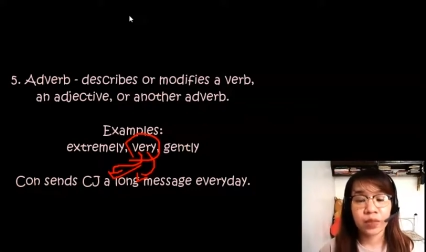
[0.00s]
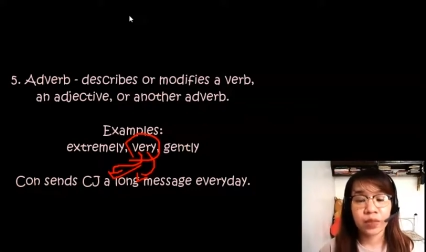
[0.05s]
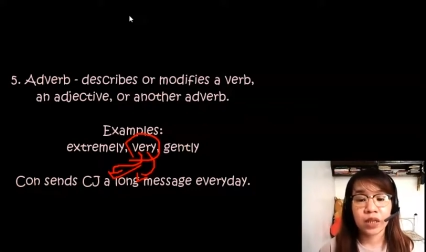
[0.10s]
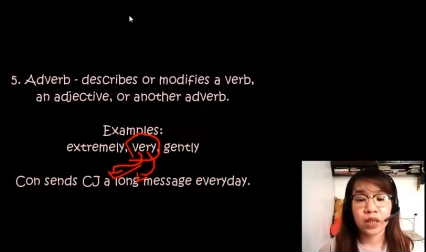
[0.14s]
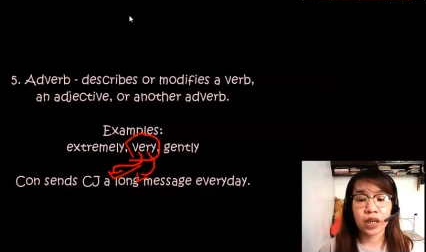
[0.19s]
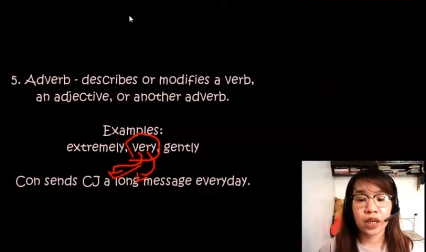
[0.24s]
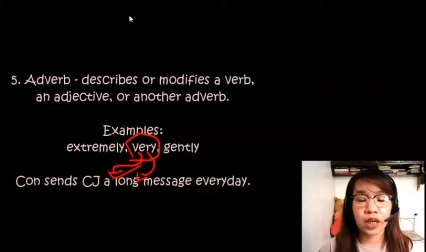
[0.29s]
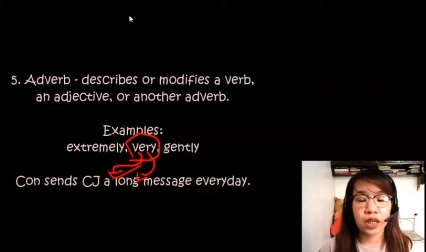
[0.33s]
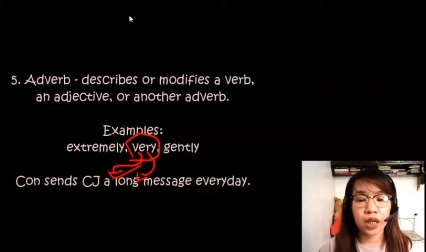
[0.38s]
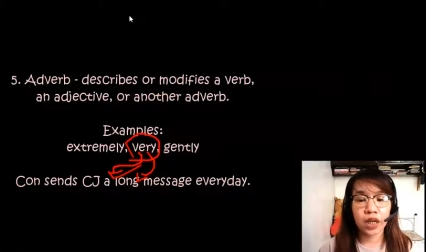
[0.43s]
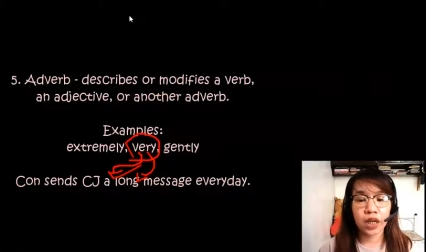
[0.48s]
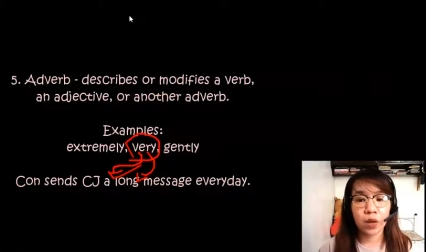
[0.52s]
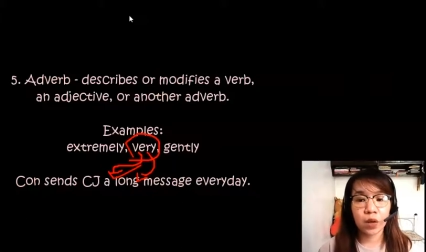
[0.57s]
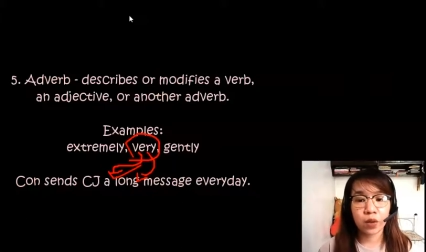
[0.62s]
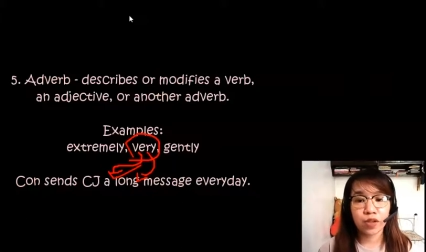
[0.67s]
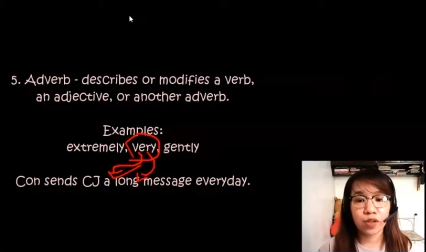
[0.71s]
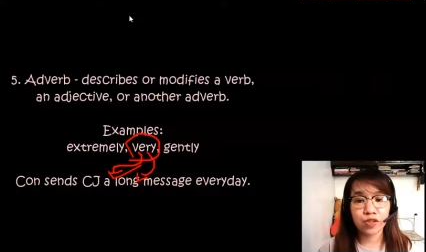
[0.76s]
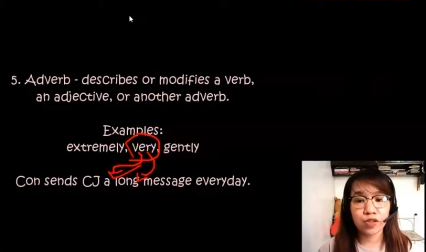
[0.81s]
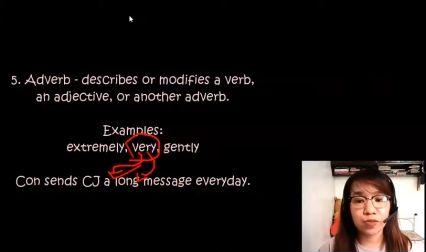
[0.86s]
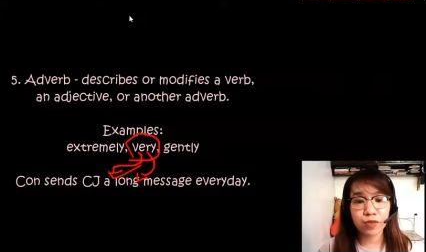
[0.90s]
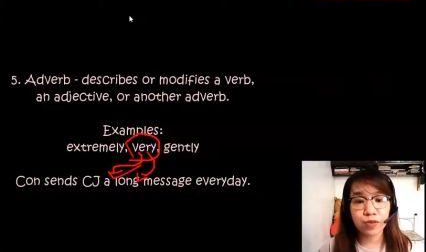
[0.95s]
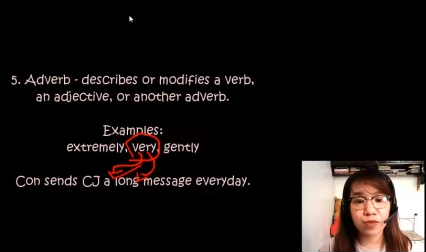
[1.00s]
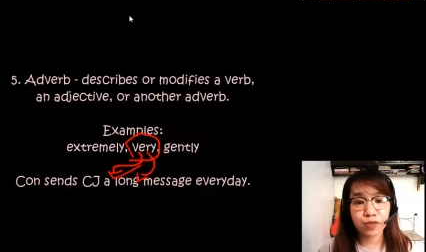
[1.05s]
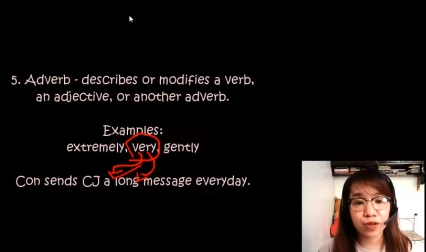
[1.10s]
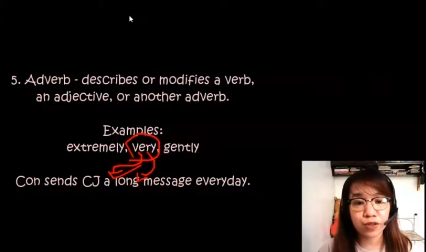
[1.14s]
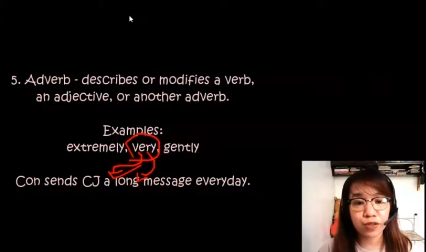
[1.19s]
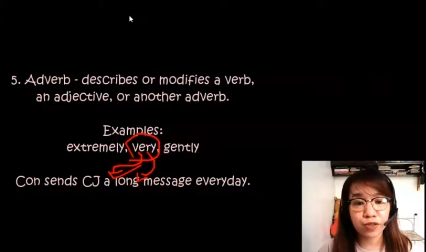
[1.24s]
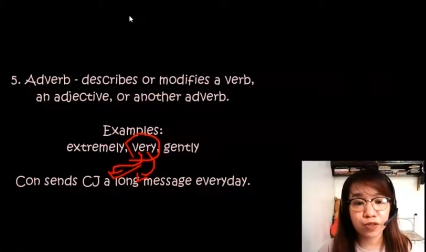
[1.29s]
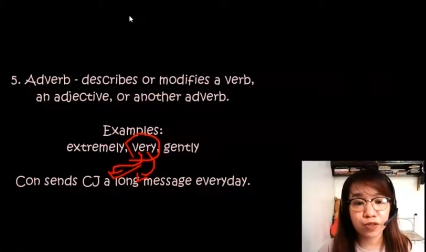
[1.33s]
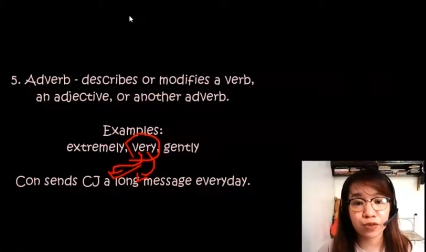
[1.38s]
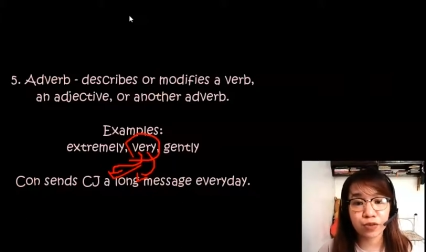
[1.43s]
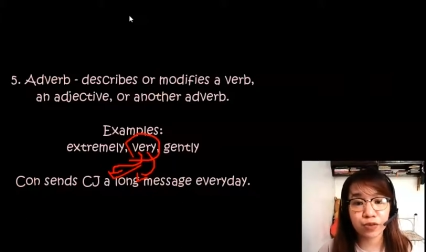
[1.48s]
Okay, now let's move on
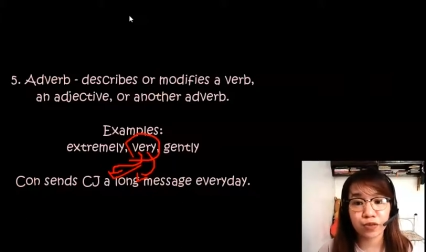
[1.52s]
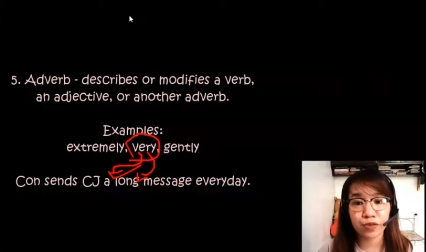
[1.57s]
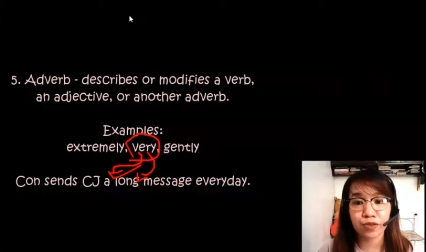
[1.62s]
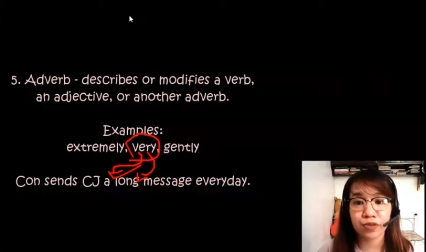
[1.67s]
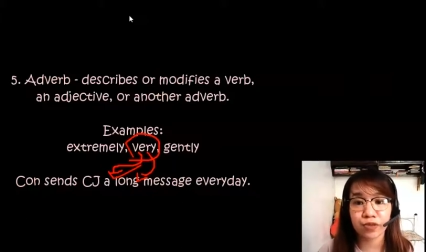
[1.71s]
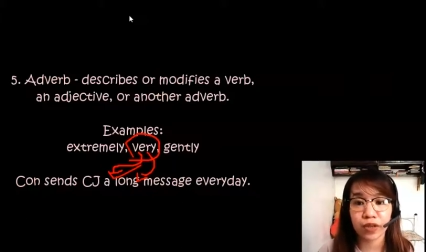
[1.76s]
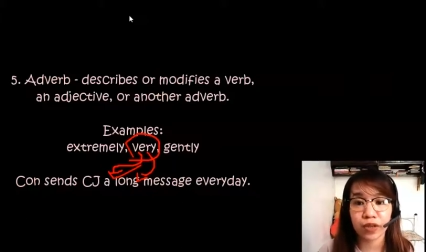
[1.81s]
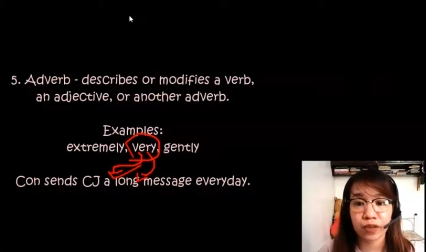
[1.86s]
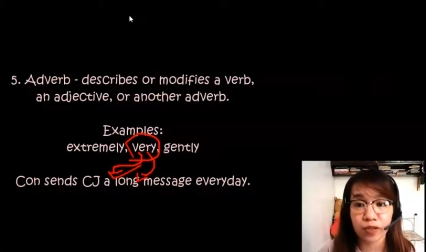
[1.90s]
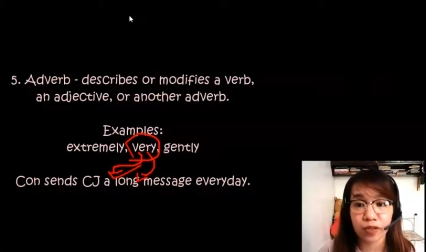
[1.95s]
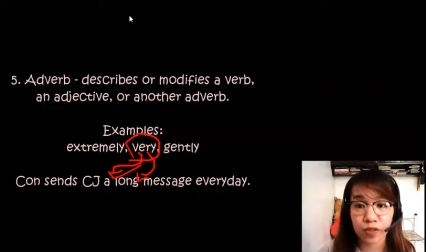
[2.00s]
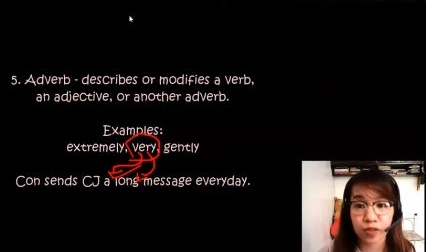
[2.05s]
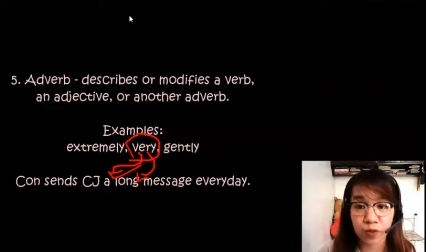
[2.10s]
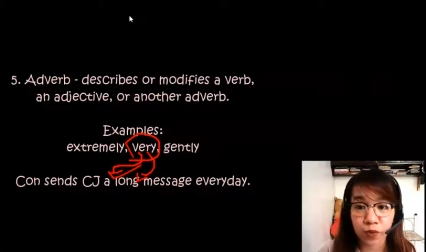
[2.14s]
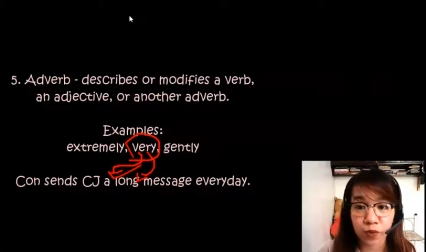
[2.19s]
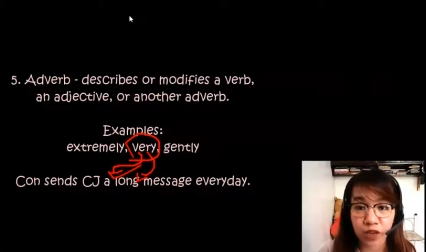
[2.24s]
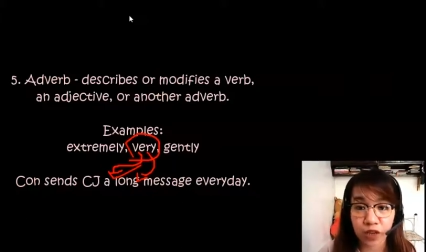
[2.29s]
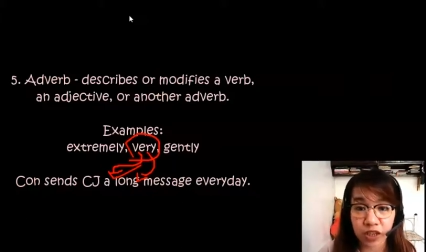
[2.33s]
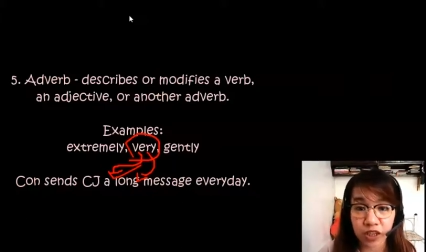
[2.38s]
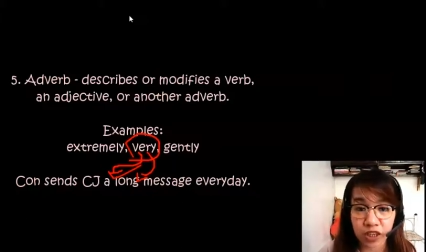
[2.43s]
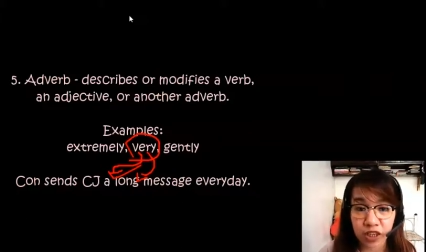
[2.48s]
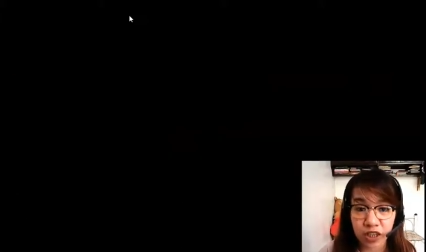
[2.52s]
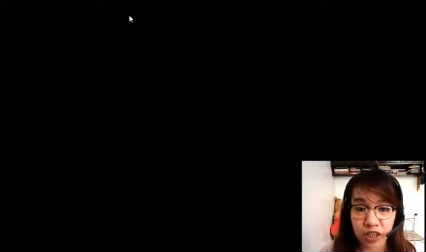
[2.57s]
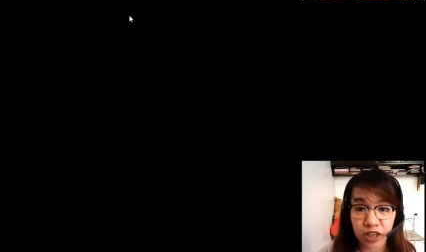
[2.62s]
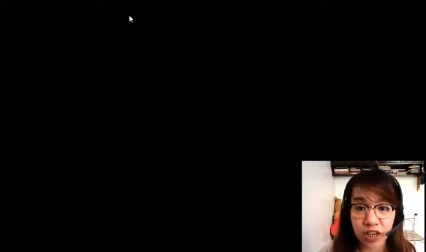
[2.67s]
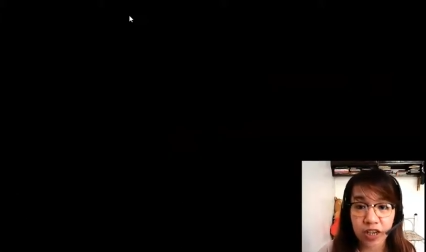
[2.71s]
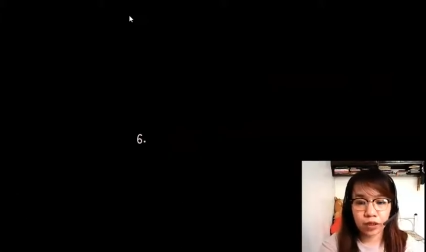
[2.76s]
to the next one.